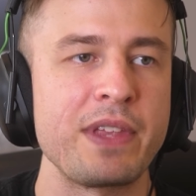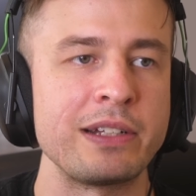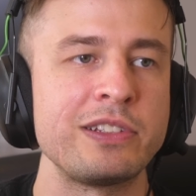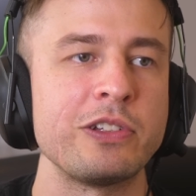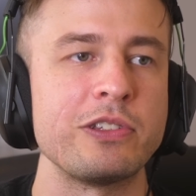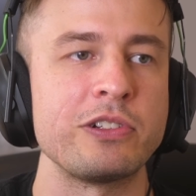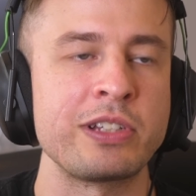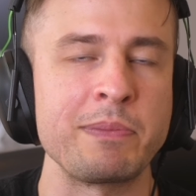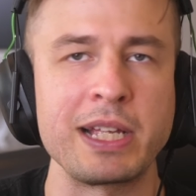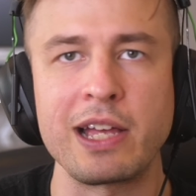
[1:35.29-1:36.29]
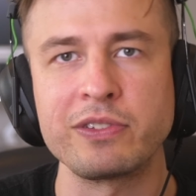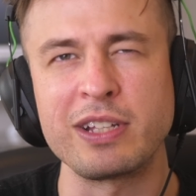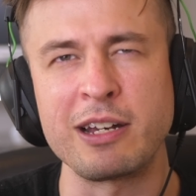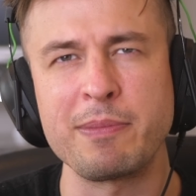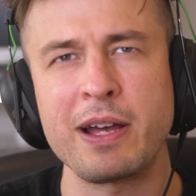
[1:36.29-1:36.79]
until there's something else
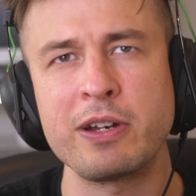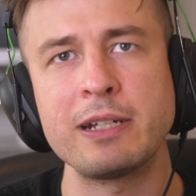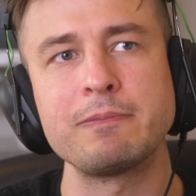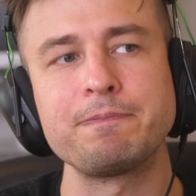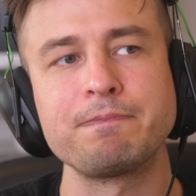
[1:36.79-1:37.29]
done about it